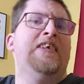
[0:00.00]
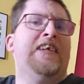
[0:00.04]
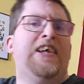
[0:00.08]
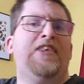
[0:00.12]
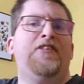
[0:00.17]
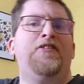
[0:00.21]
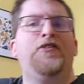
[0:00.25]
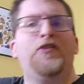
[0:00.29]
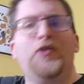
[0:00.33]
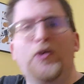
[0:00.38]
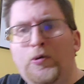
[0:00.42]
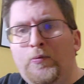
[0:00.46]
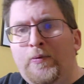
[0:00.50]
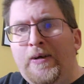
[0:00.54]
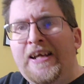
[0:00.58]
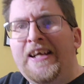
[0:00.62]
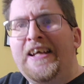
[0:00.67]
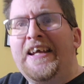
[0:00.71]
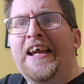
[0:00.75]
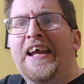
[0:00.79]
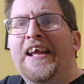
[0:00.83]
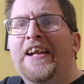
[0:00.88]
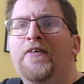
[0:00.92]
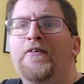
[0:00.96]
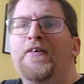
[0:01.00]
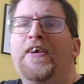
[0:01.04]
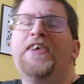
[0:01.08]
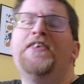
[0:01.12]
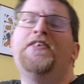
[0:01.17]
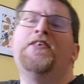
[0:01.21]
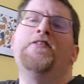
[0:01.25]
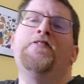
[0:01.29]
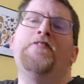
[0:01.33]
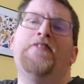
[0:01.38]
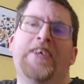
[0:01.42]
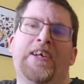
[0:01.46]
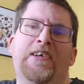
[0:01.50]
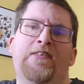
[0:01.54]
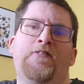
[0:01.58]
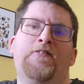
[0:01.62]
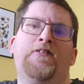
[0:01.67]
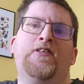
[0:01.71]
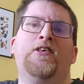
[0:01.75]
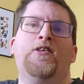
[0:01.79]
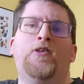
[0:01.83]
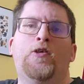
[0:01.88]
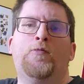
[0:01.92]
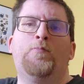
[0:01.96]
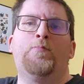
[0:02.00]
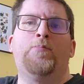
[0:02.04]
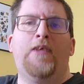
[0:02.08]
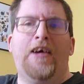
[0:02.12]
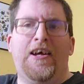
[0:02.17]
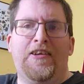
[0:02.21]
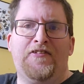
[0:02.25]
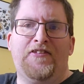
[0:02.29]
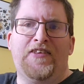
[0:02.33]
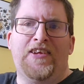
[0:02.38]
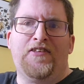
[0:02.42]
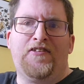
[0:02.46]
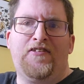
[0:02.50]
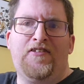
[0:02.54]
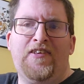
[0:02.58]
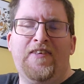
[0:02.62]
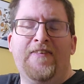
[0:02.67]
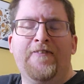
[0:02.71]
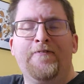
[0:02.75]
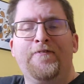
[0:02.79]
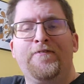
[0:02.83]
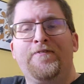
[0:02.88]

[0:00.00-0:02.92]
it's too weak and it will interfere with the gold process.